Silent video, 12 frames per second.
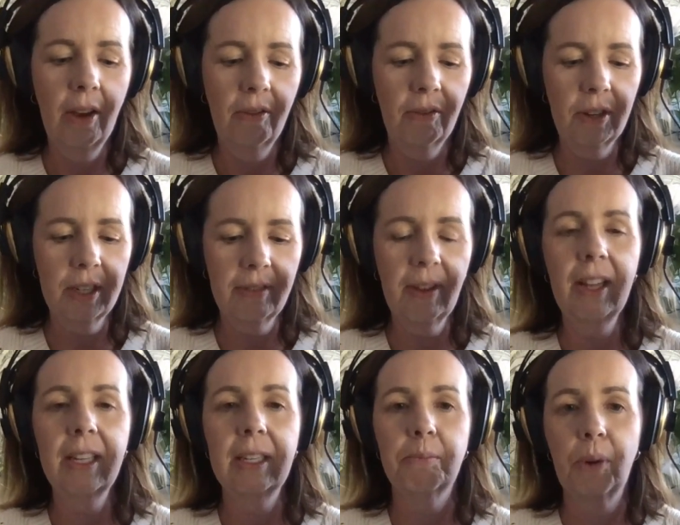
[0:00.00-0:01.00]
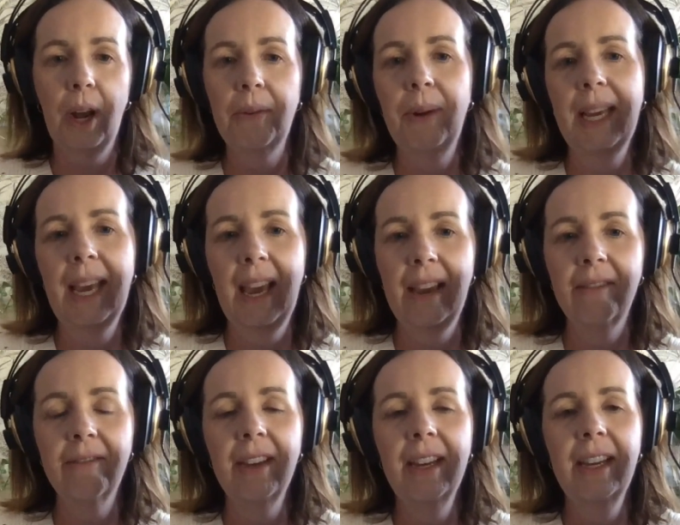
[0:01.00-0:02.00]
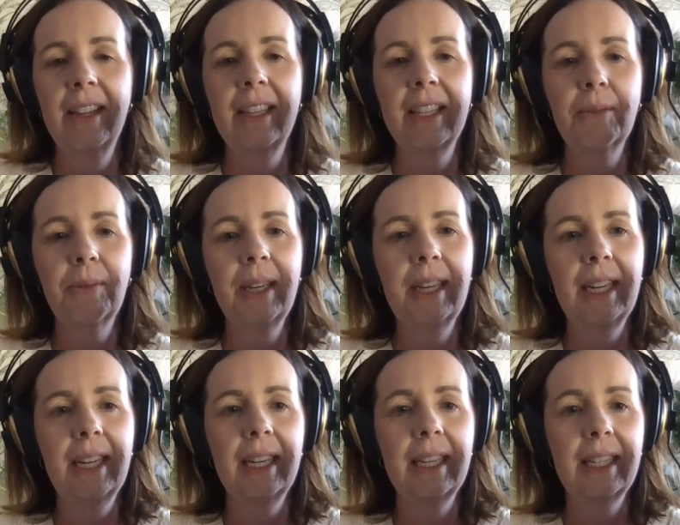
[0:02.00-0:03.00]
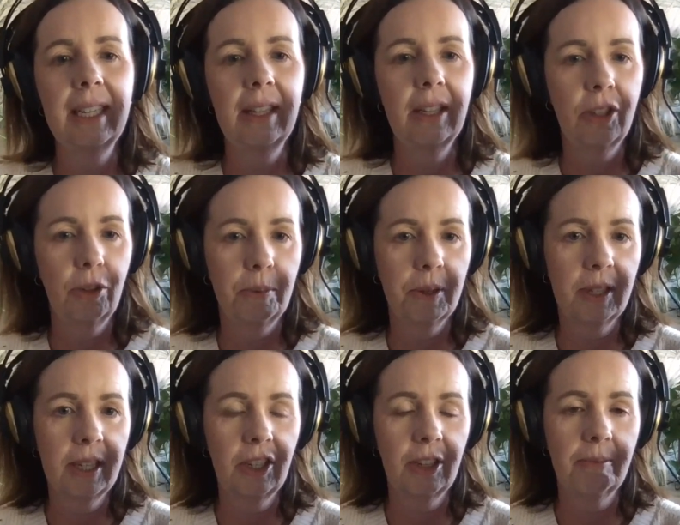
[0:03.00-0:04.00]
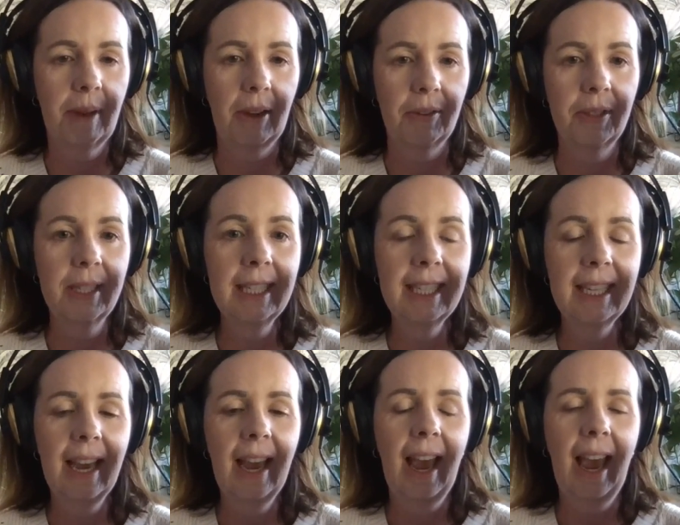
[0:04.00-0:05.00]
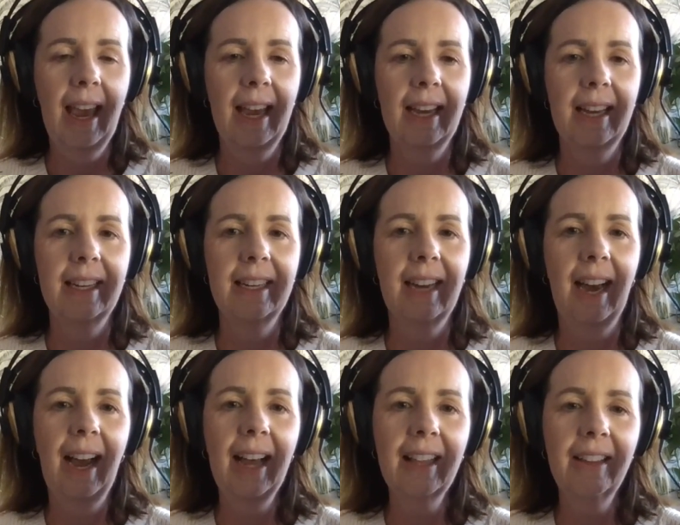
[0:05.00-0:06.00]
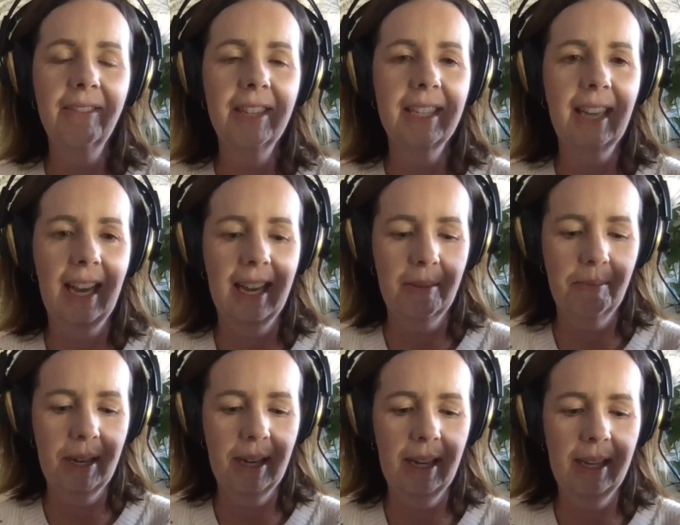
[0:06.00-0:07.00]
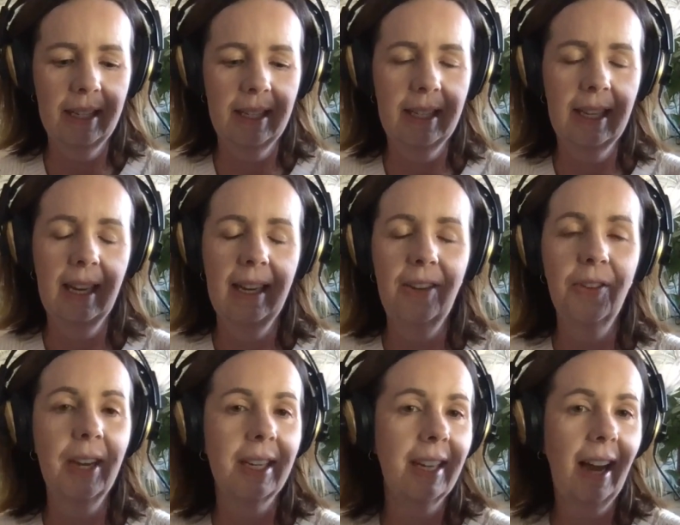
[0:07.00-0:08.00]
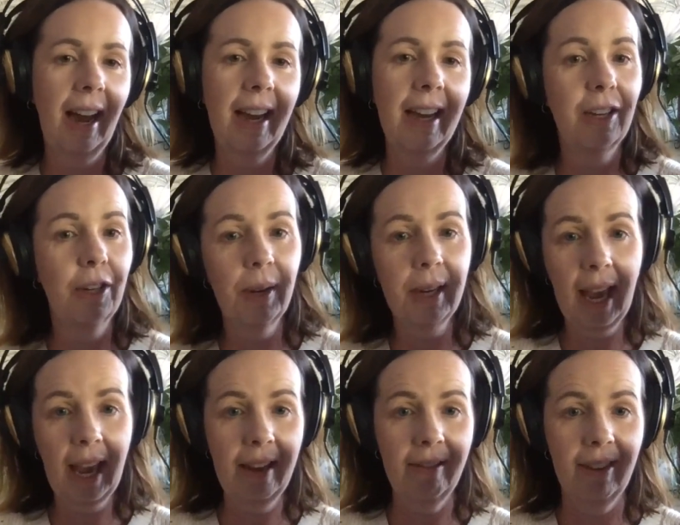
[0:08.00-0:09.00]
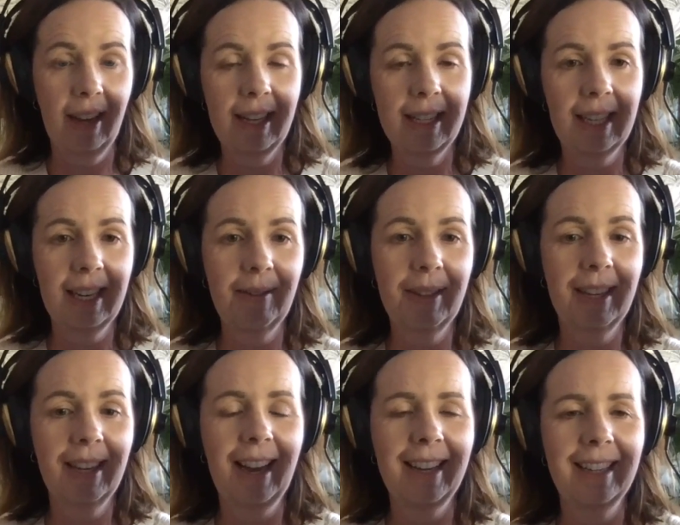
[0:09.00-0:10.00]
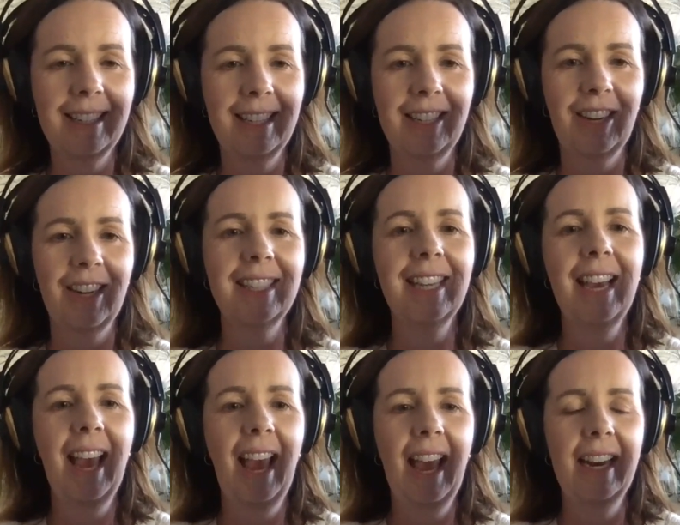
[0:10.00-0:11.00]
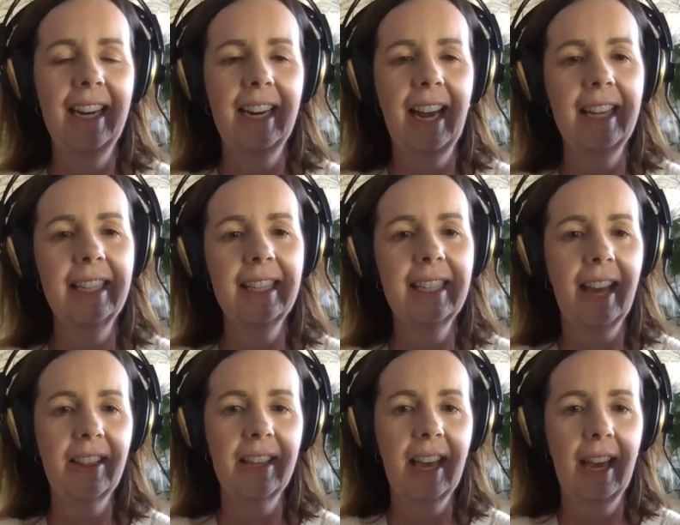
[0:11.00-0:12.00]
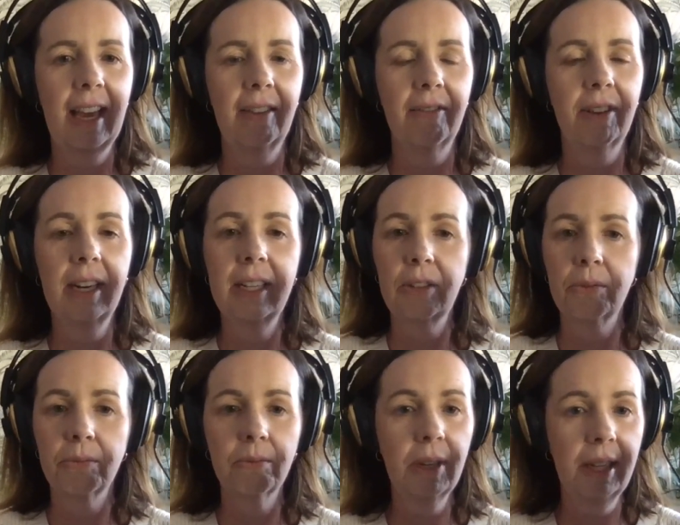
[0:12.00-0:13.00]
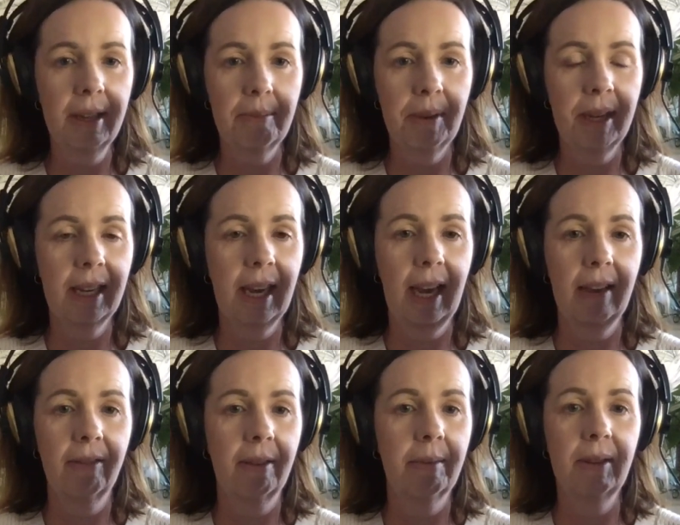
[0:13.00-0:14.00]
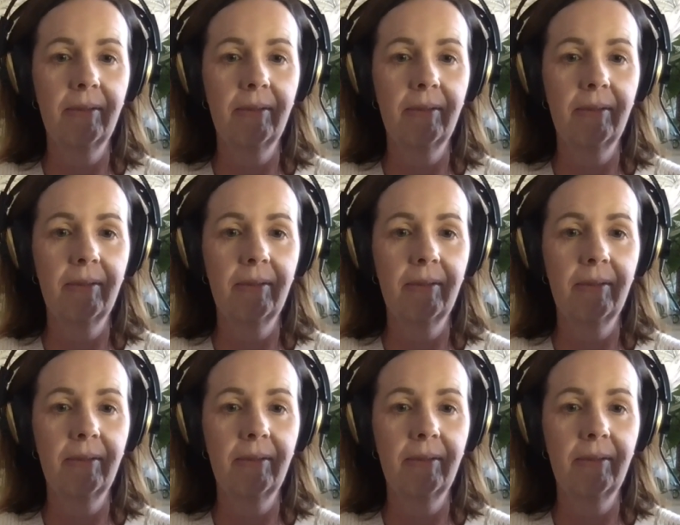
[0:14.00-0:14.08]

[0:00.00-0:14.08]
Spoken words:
First of all is Broadway Cave. This one is in the Superstition Mountains. And I love this hike because you get to hike to a cave, as the name of the hike suggests, and it ends at the cave, and it's a really big cave. I mean,